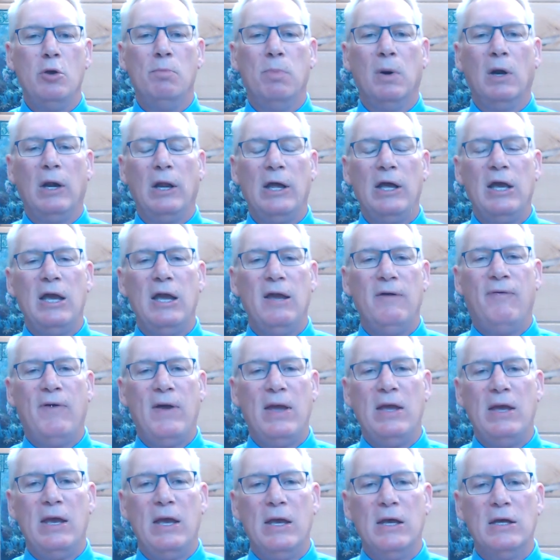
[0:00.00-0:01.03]
believe
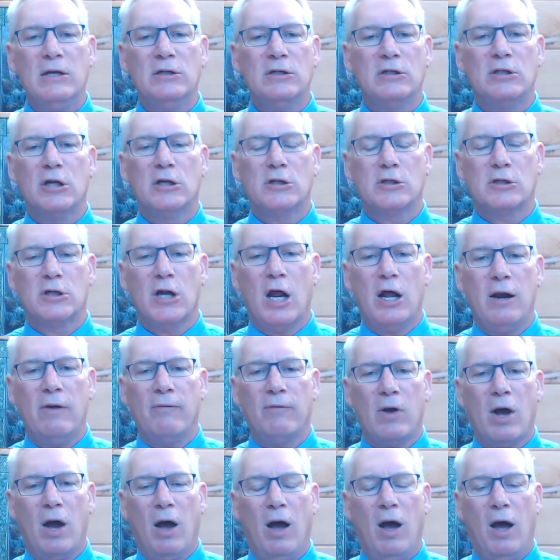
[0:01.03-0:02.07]
He is the Son
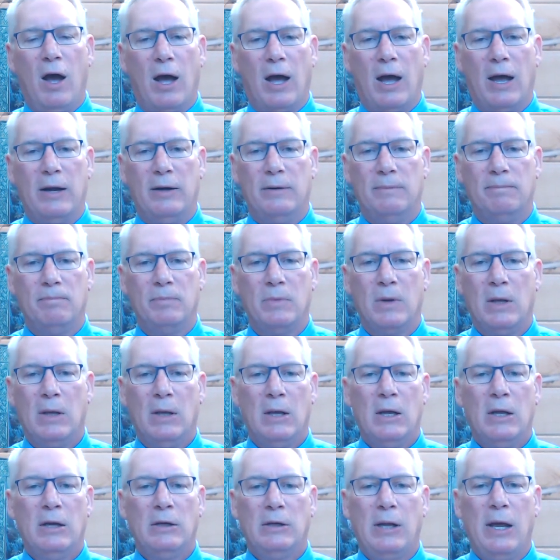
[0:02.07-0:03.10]
of God.
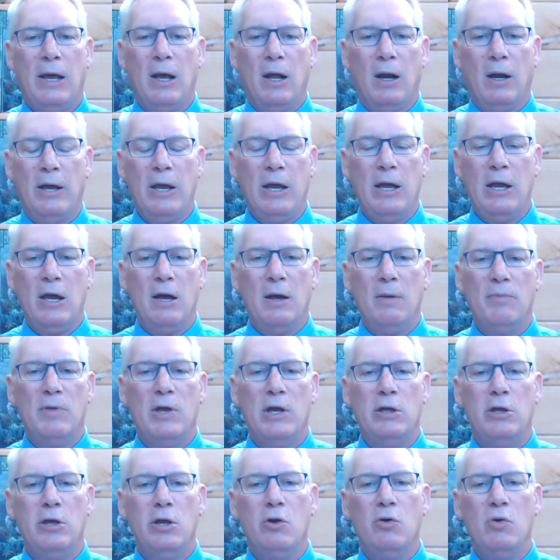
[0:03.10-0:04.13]
Tell him
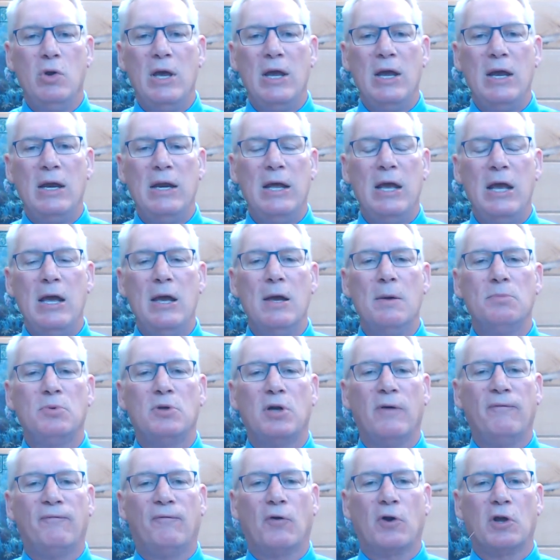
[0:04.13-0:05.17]
that you need him
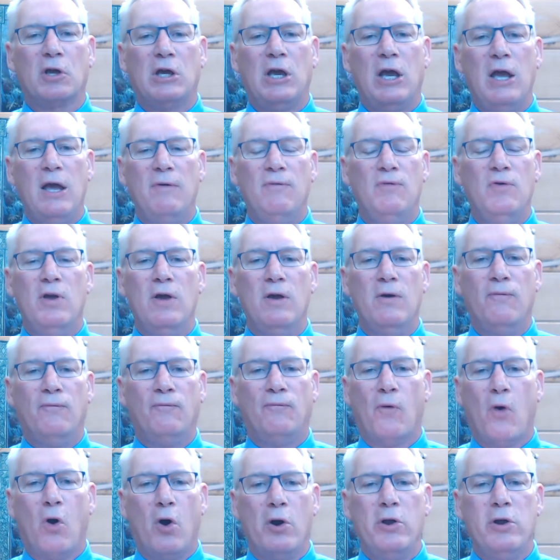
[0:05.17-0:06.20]
to forgive you
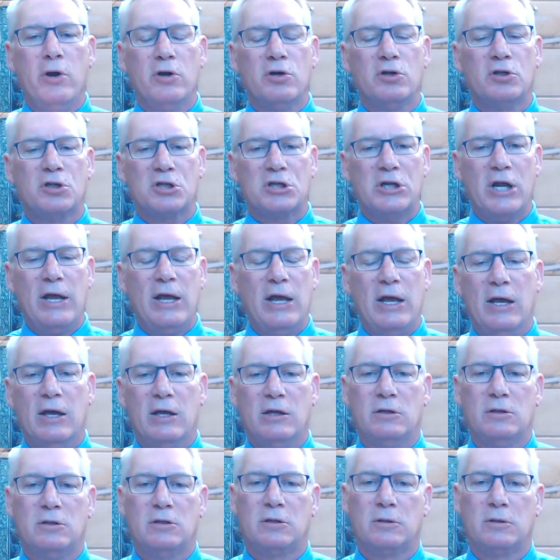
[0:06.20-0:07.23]
for your sins.